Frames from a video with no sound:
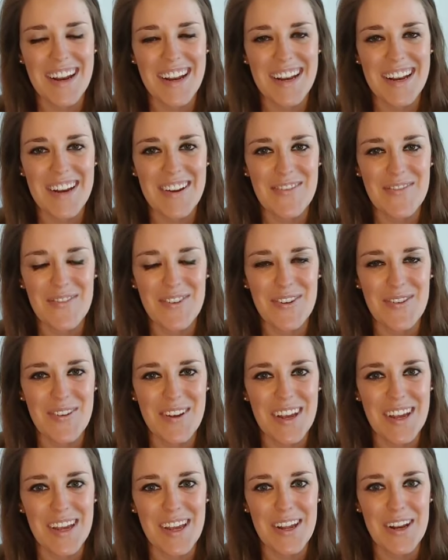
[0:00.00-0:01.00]
And if you
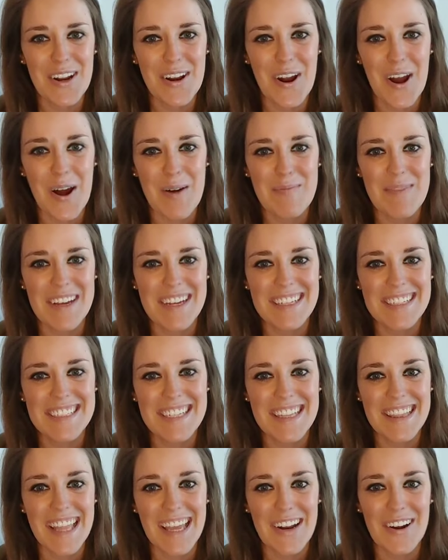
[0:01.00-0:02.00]
can comment
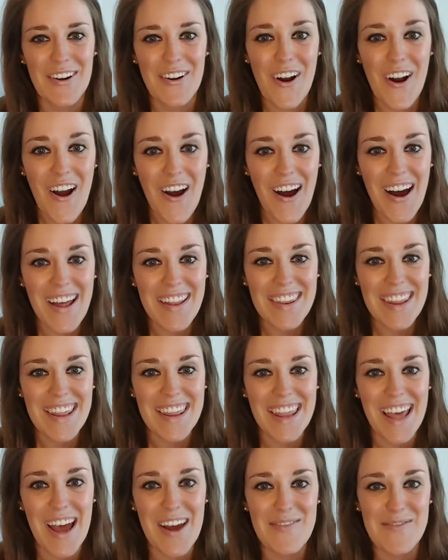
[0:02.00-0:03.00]
later on, then
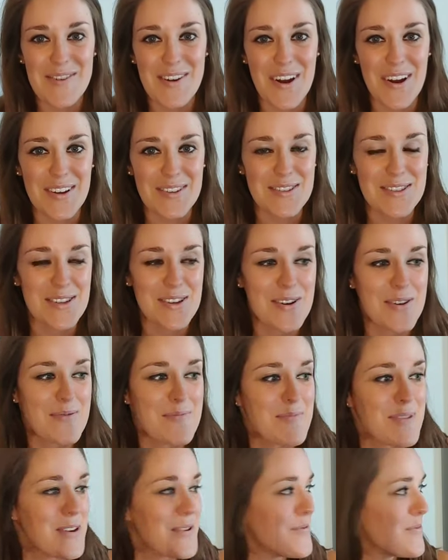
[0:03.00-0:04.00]
that would also
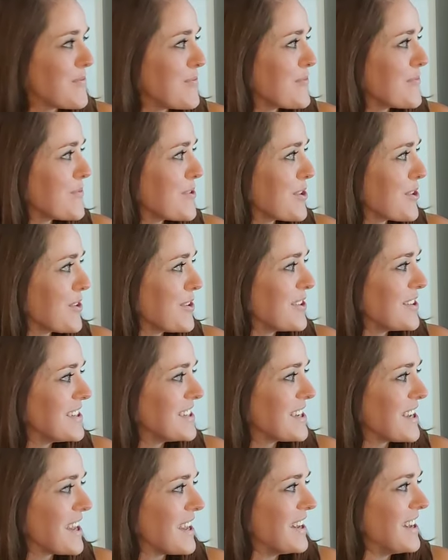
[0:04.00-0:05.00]
be good
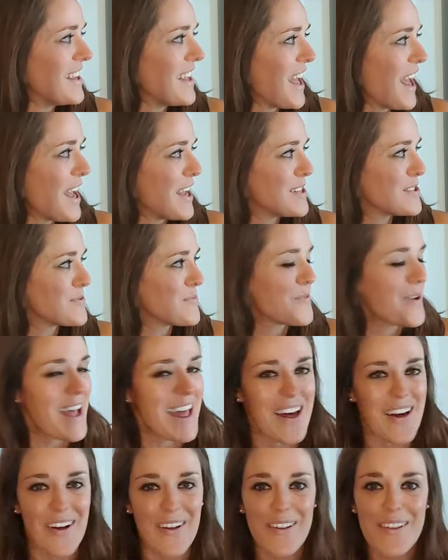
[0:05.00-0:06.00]
as
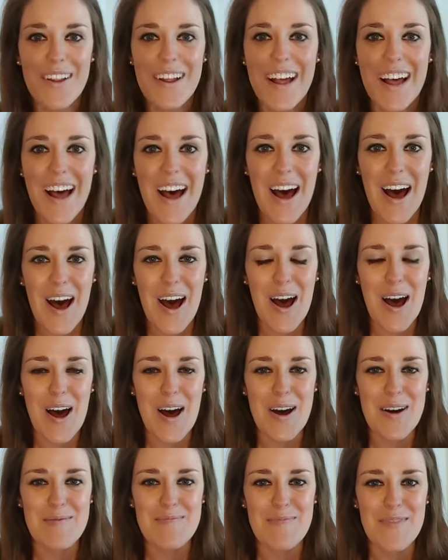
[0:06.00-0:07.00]
well.
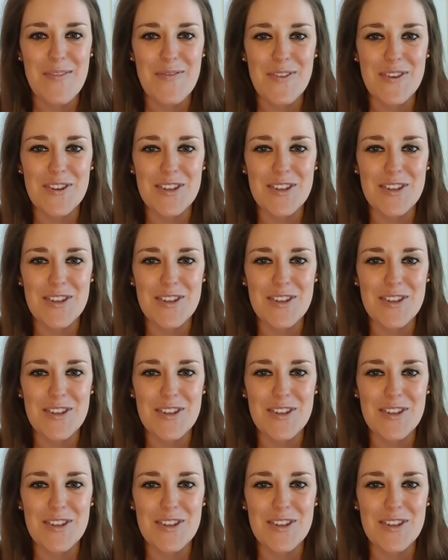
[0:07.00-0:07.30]
If